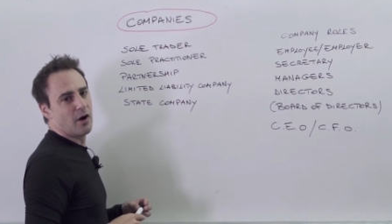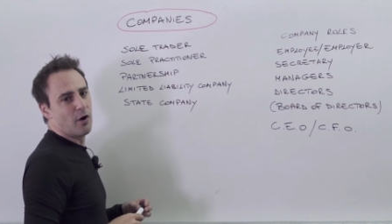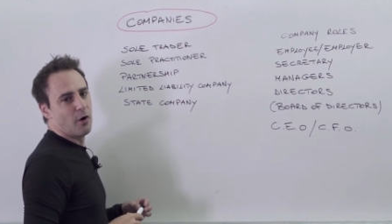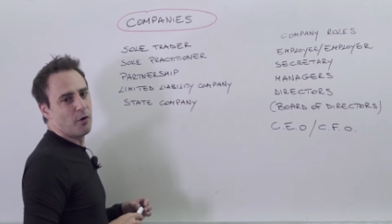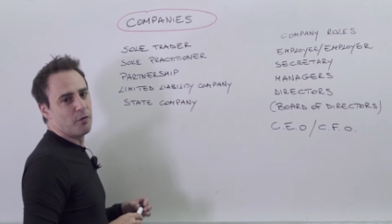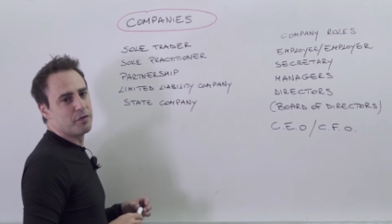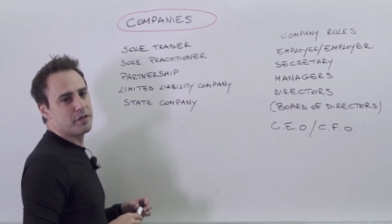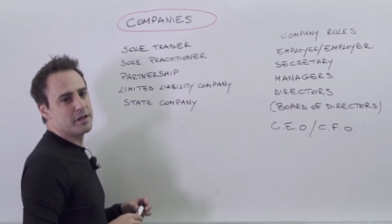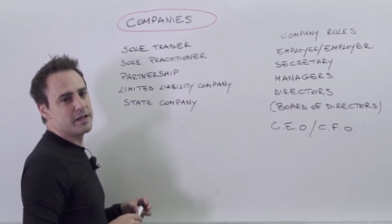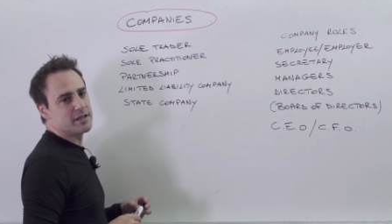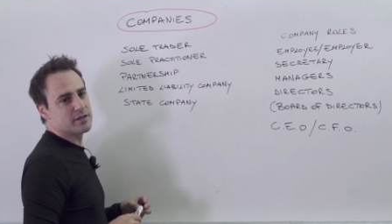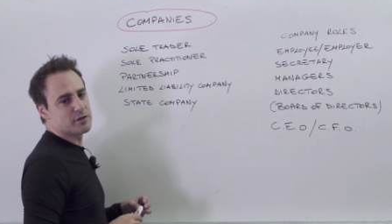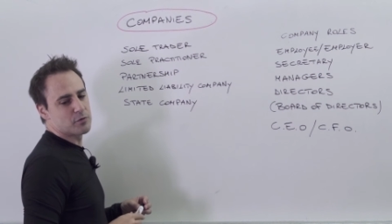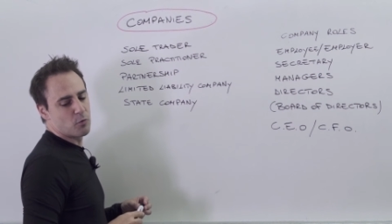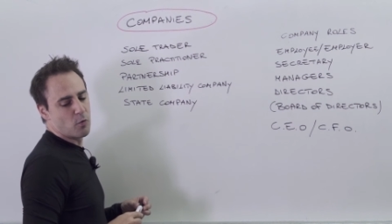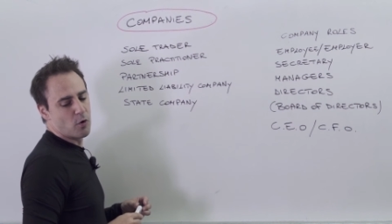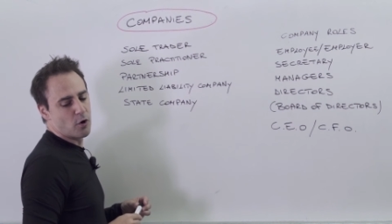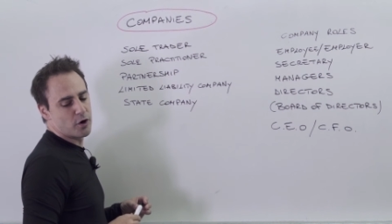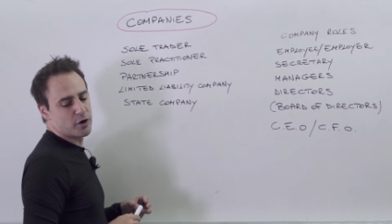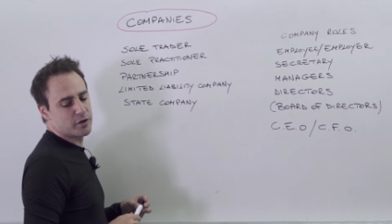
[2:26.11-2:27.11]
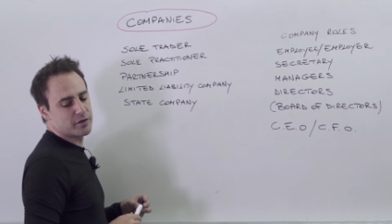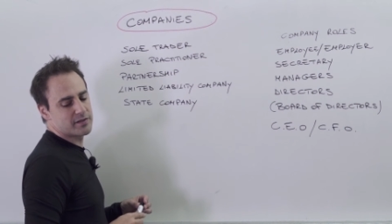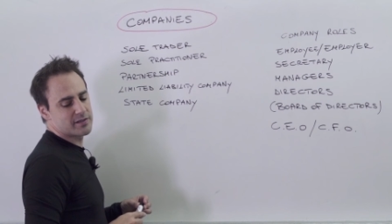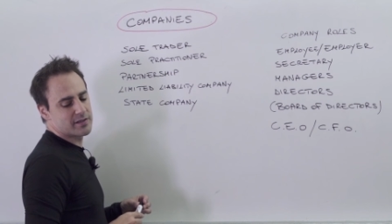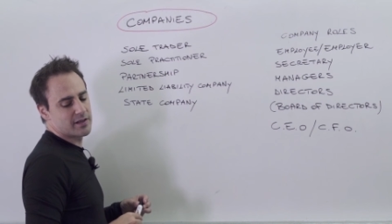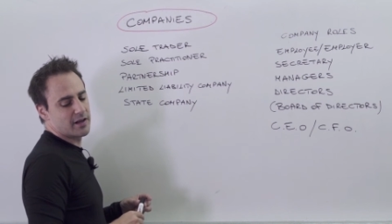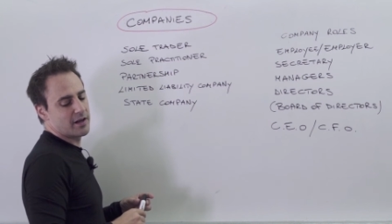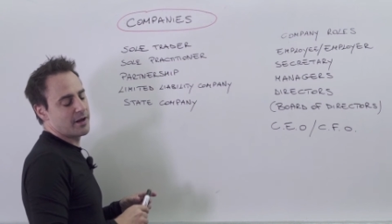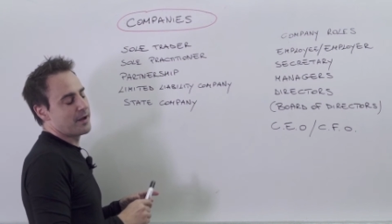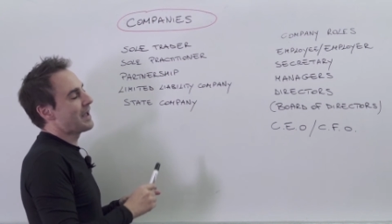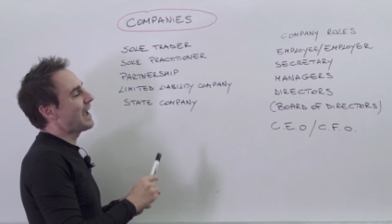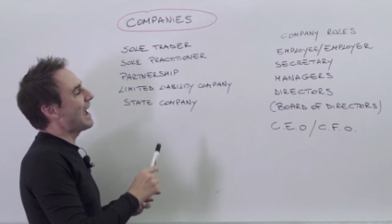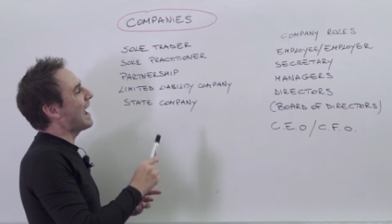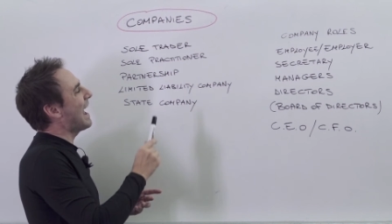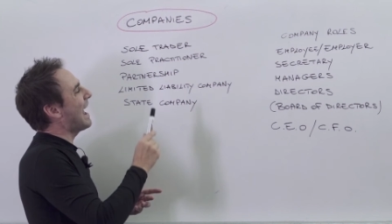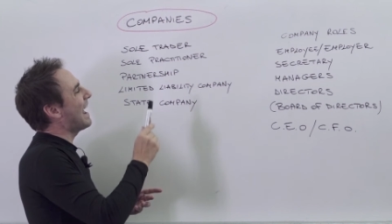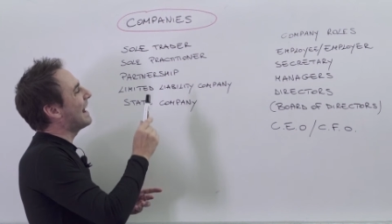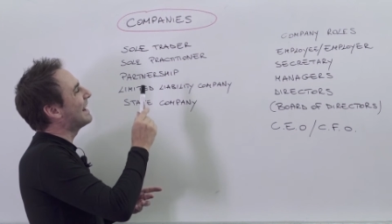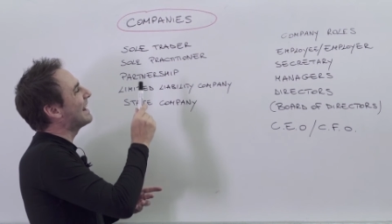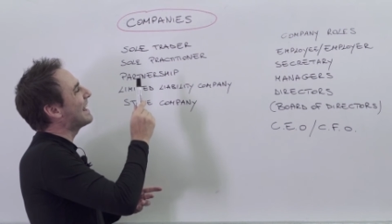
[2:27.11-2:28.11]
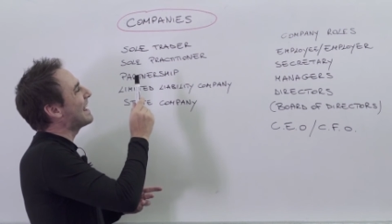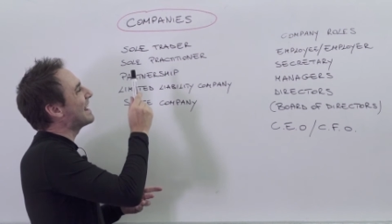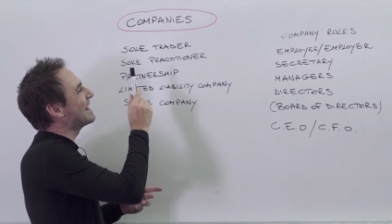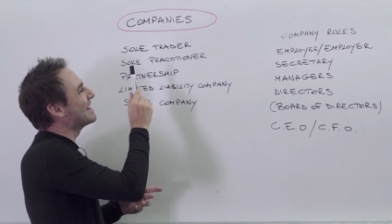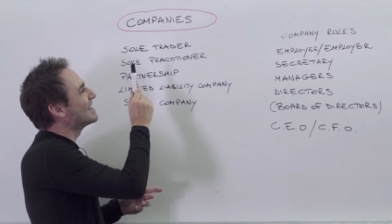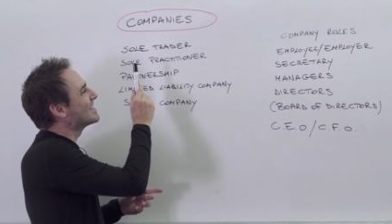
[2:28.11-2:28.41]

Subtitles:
on these words and